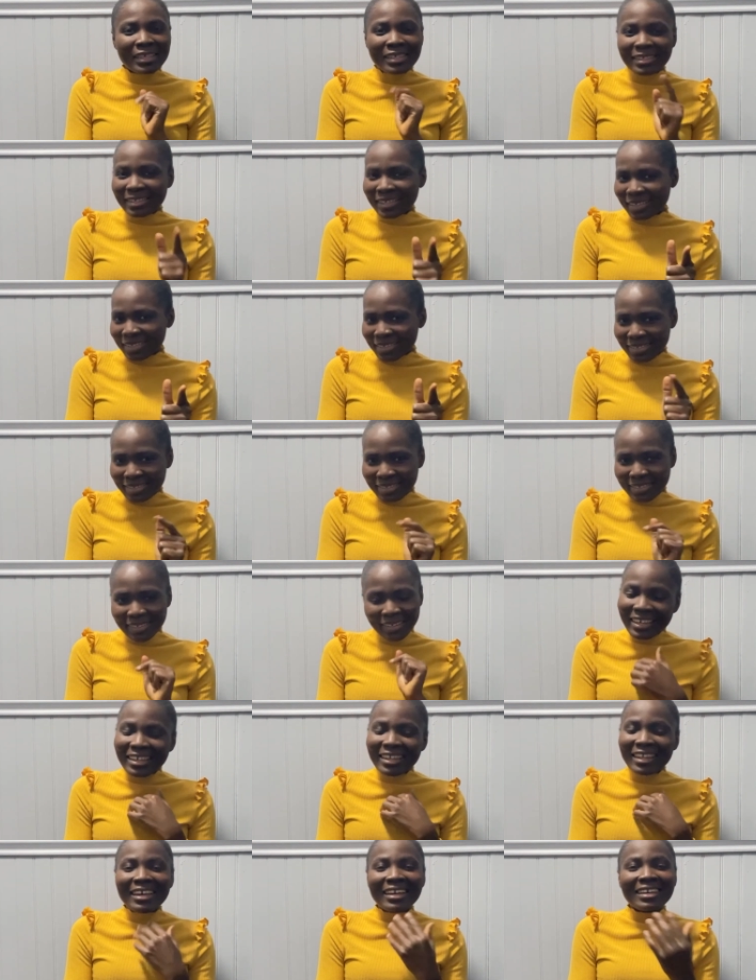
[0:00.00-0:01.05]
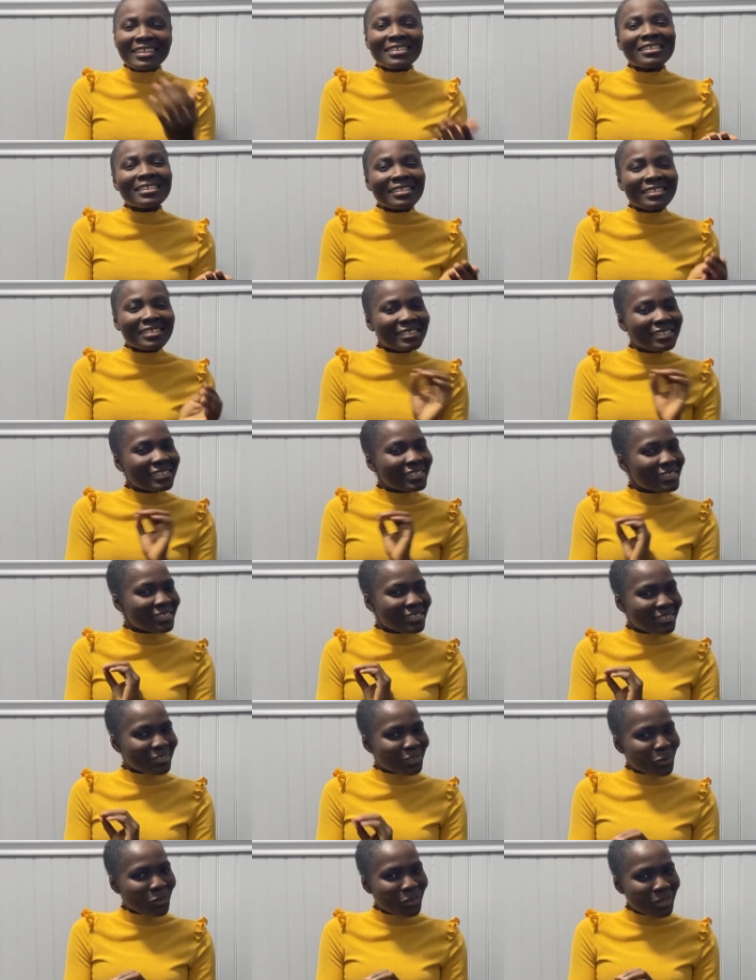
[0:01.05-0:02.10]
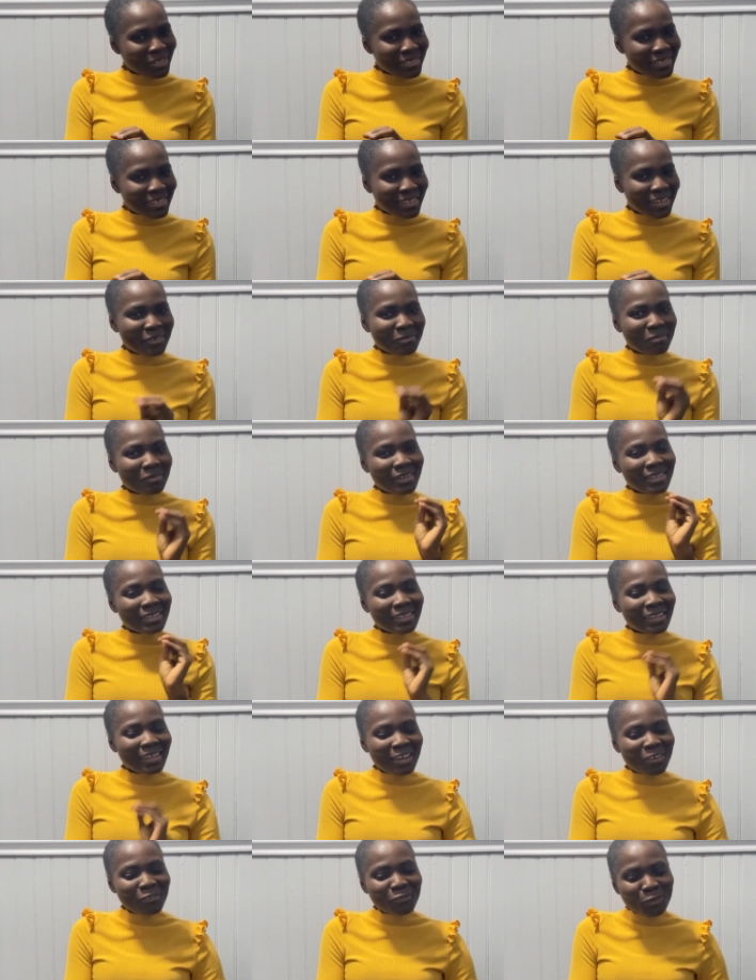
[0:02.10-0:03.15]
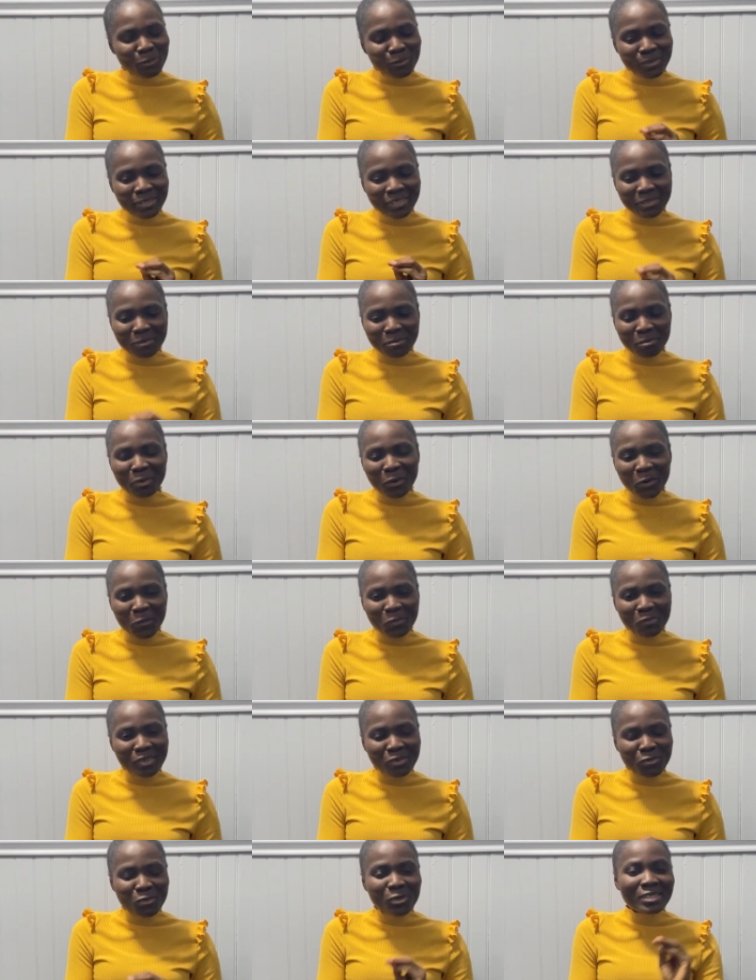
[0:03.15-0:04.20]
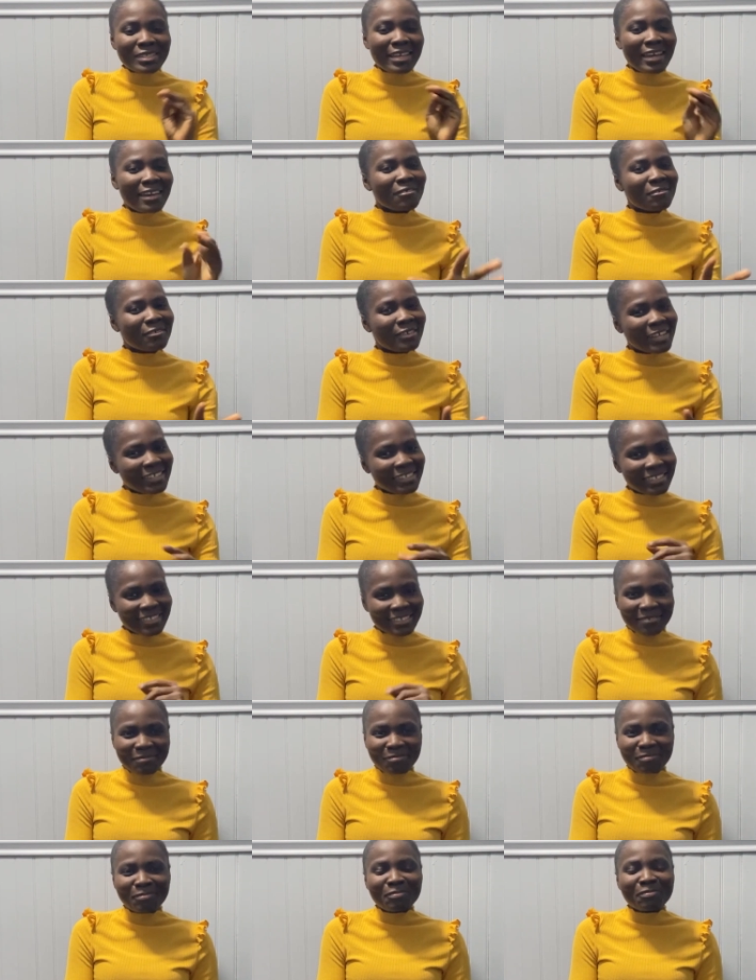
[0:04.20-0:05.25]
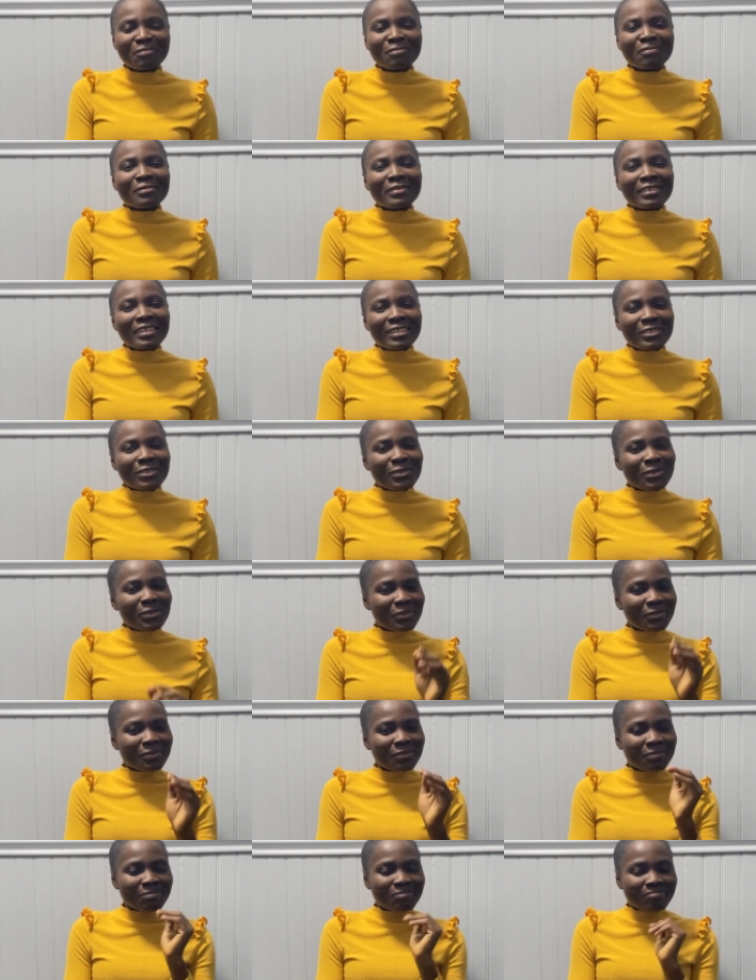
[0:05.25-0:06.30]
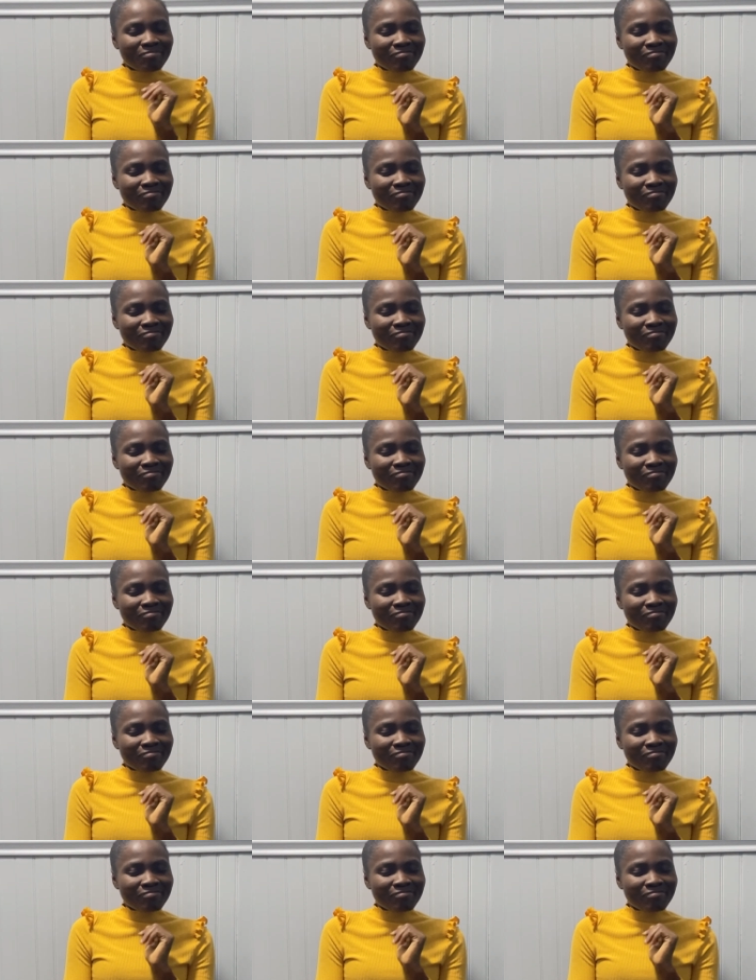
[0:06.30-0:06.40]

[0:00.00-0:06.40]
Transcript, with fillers: yes like i said this is story time and life update about me was i ready so